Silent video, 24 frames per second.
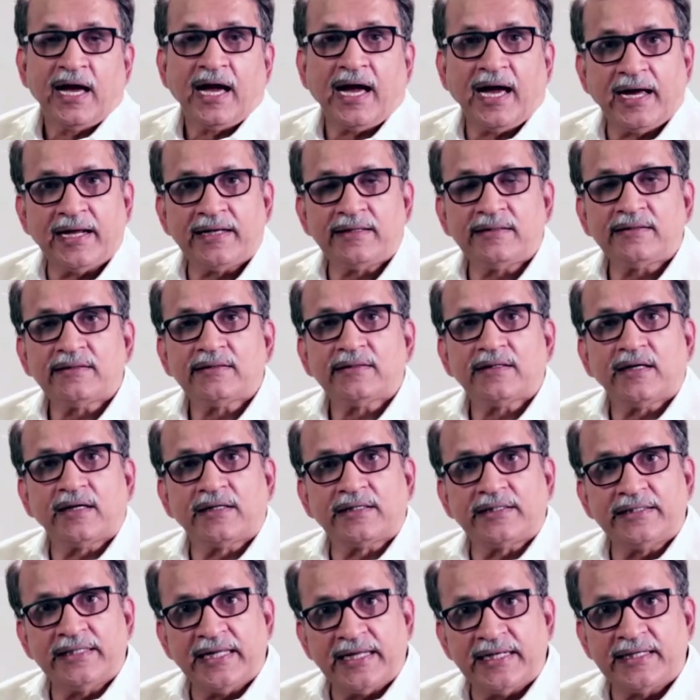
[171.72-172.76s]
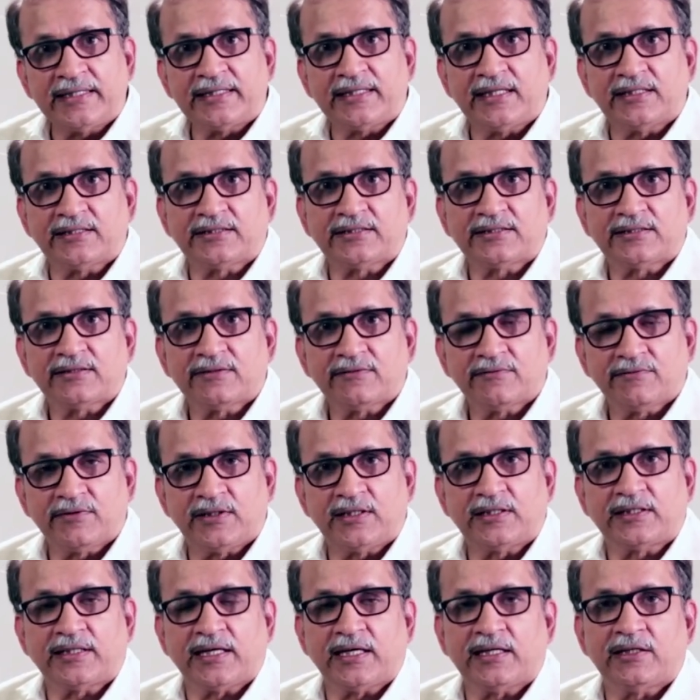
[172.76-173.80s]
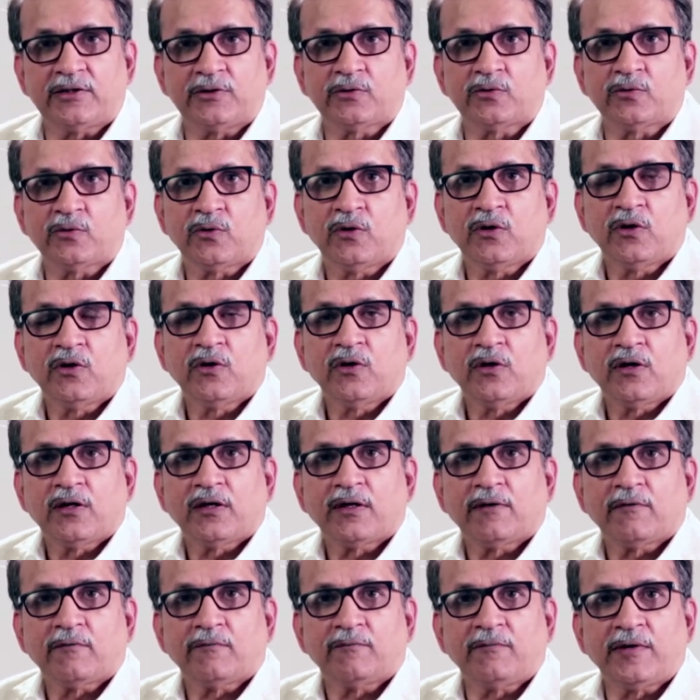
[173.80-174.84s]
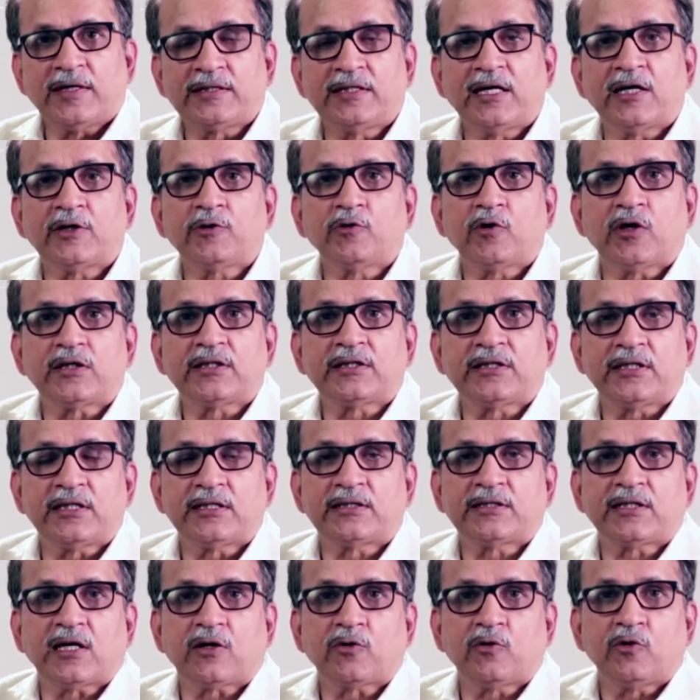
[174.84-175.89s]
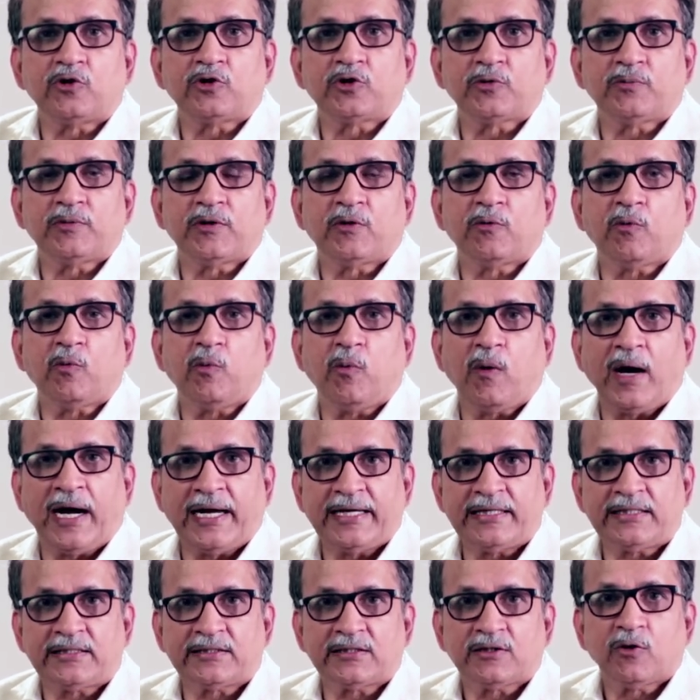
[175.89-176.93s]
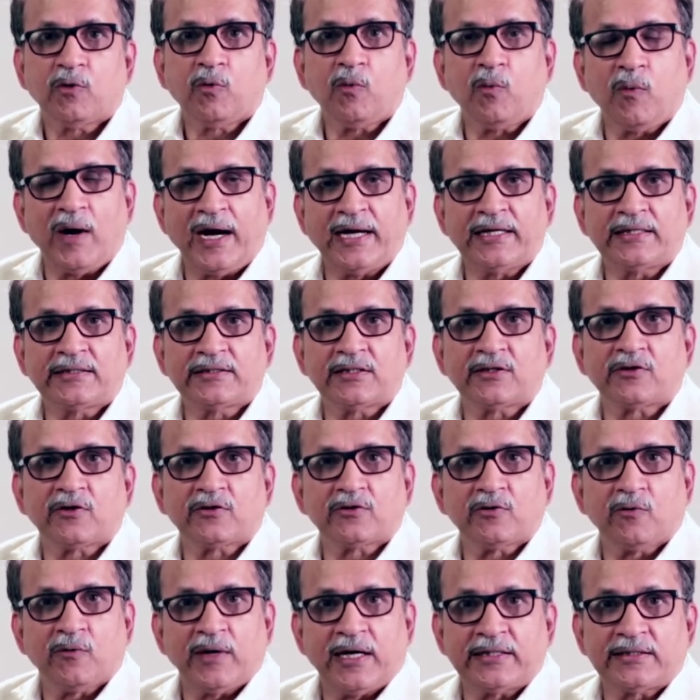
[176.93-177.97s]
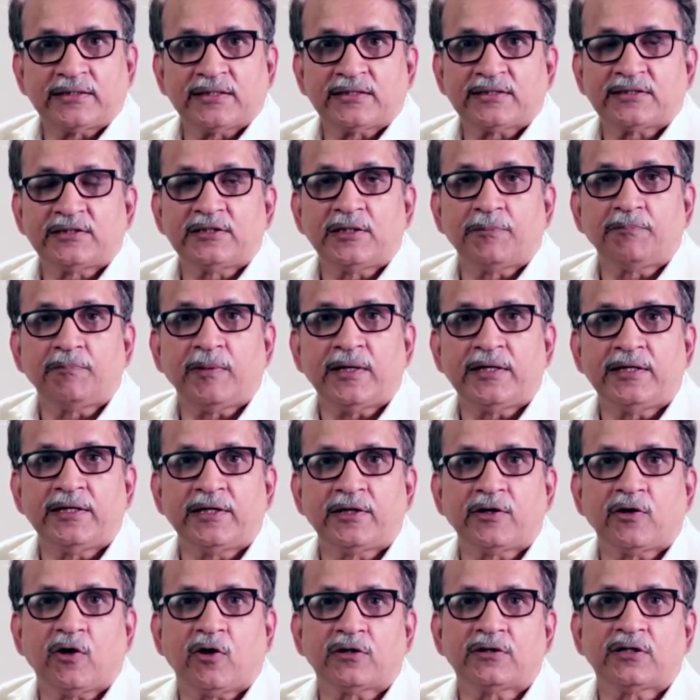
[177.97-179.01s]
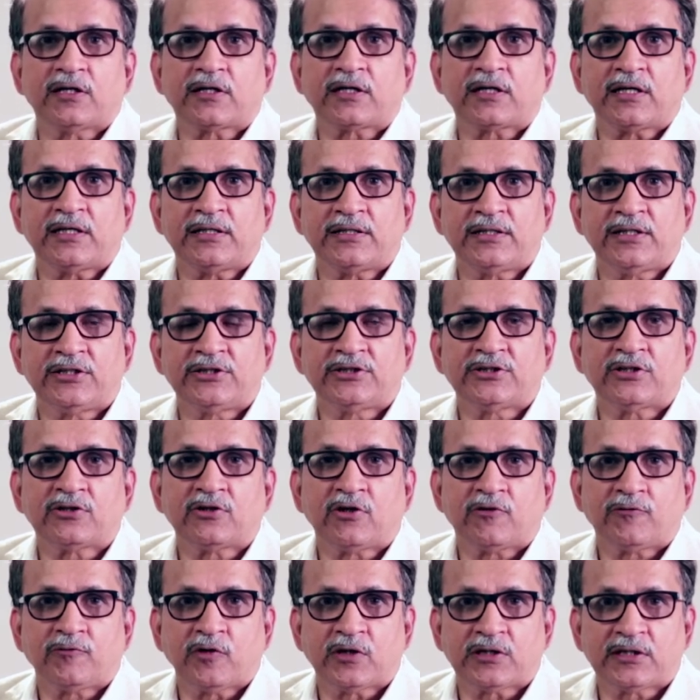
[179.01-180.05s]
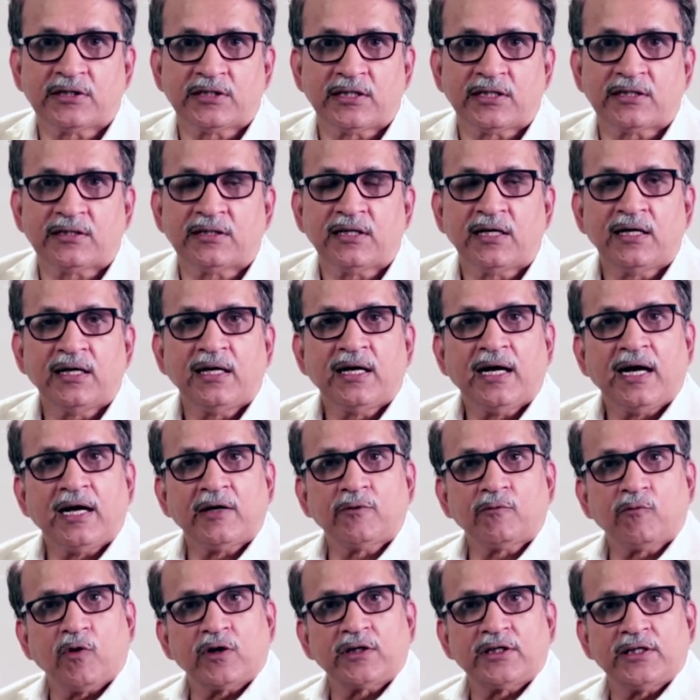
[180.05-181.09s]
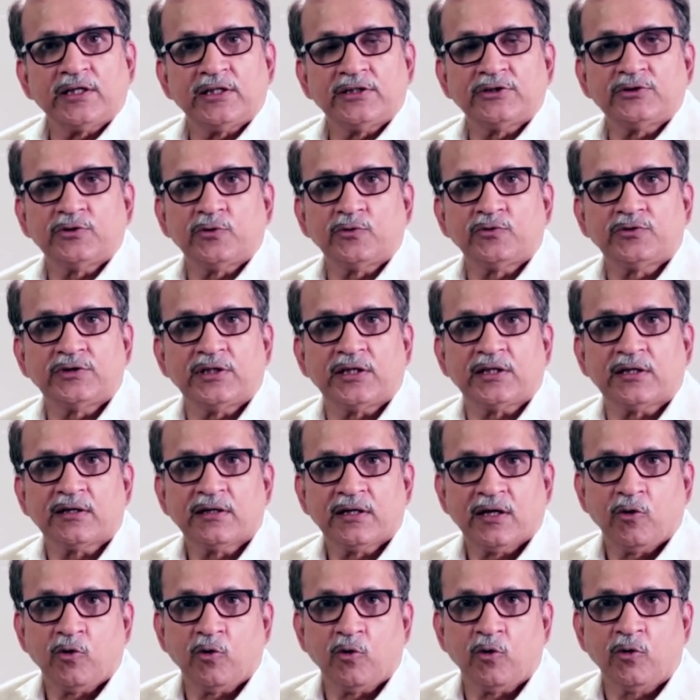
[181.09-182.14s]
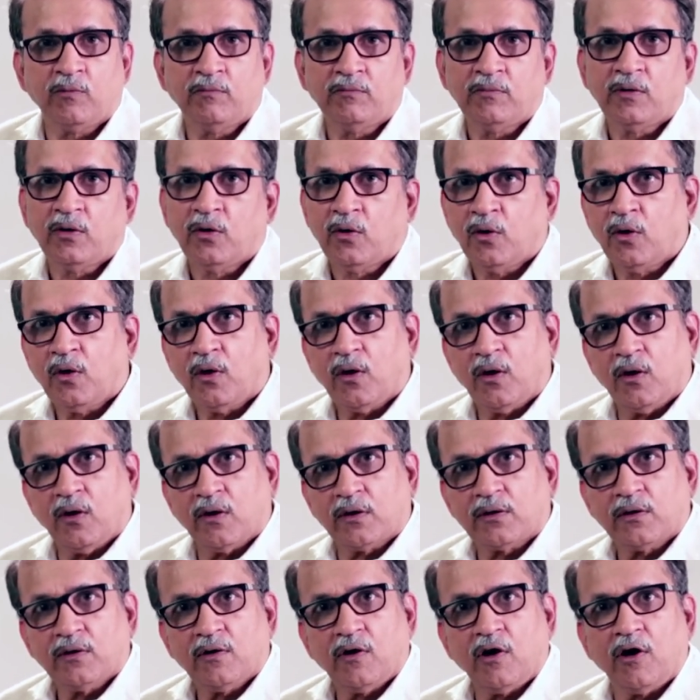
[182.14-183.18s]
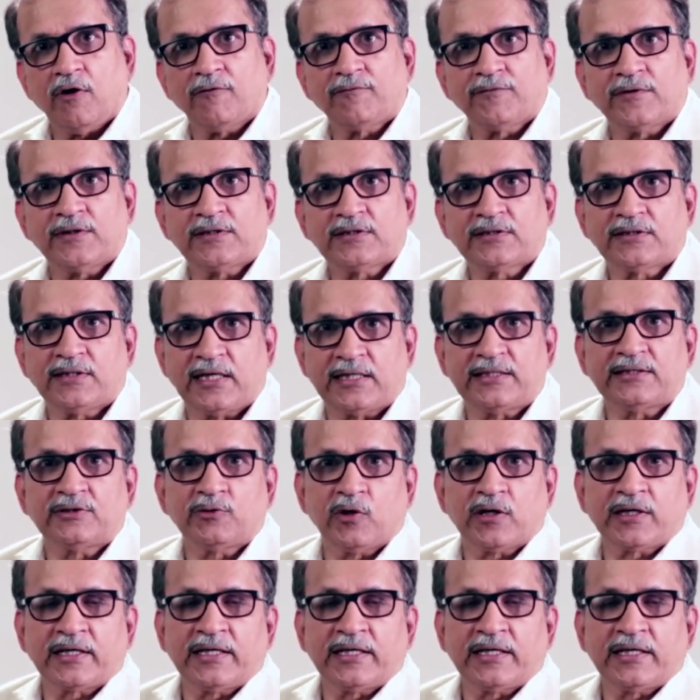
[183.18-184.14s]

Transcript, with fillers: And a dentist will tell you whether your teeth are going to be white, whiter or the whitest depending on the condition of your teeth and what he is using home or office that is your